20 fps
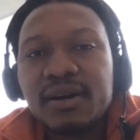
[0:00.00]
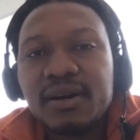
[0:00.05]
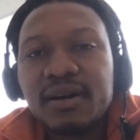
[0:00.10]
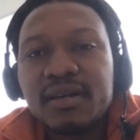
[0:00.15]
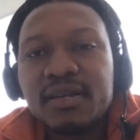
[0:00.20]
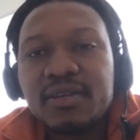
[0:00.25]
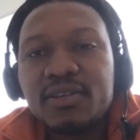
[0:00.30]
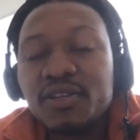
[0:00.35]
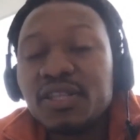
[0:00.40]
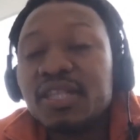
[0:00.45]

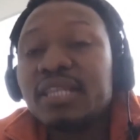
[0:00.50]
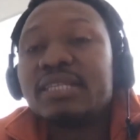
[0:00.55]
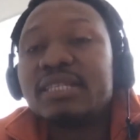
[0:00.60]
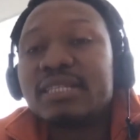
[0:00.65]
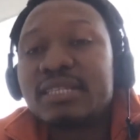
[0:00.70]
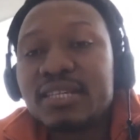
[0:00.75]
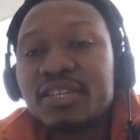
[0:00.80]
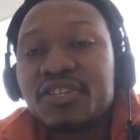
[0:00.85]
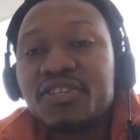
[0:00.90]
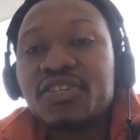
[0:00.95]
the
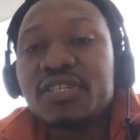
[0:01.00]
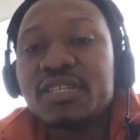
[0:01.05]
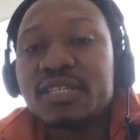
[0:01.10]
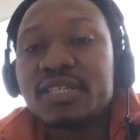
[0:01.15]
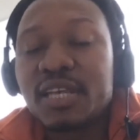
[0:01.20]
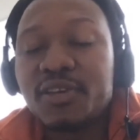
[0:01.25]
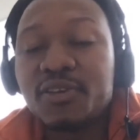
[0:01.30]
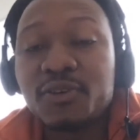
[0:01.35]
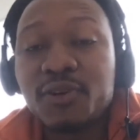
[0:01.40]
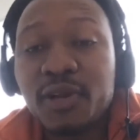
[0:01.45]
decisions that
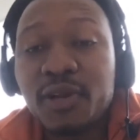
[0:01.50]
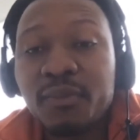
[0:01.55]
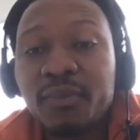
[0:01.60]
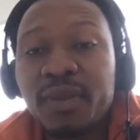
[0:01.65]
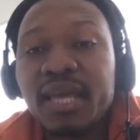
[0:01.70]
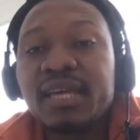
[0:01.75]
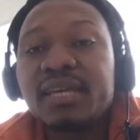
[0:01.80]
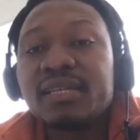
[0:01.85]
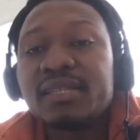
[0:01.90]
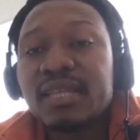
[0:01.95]
you're going to
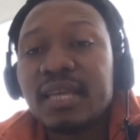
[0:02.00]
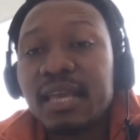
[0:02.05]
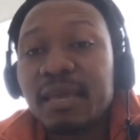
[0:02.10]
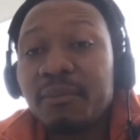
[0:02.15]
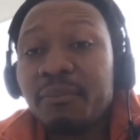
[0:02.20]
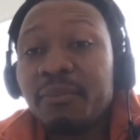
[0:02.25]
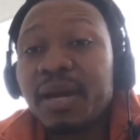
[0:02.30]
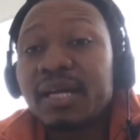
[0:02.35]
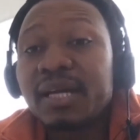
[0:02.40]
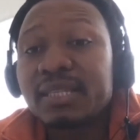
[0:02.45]
make and the
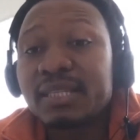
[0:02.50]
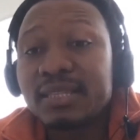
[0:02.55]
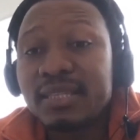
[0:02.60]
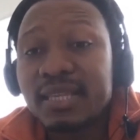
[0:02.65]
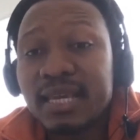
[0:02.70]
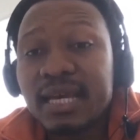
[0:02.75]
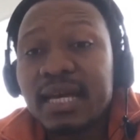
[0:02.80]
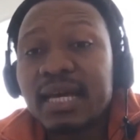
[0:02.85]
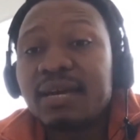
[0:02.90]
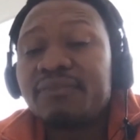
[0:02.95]
impact that they
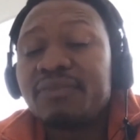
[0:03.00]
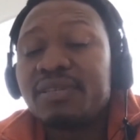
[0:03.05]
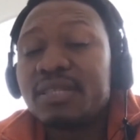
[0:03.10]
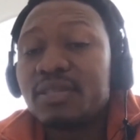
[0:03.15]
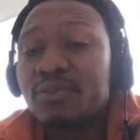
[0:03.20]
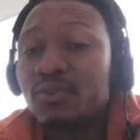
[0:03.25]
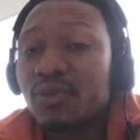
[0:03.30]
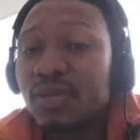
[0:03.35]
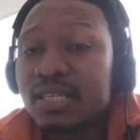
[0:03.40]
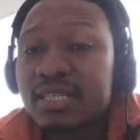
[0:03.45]
have and the
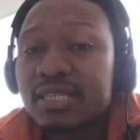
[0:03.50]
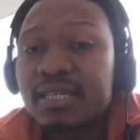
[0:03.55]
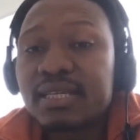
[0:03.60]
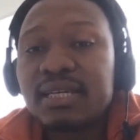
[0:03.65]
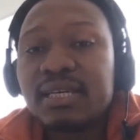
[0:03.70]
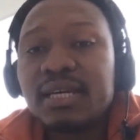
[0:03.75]
risk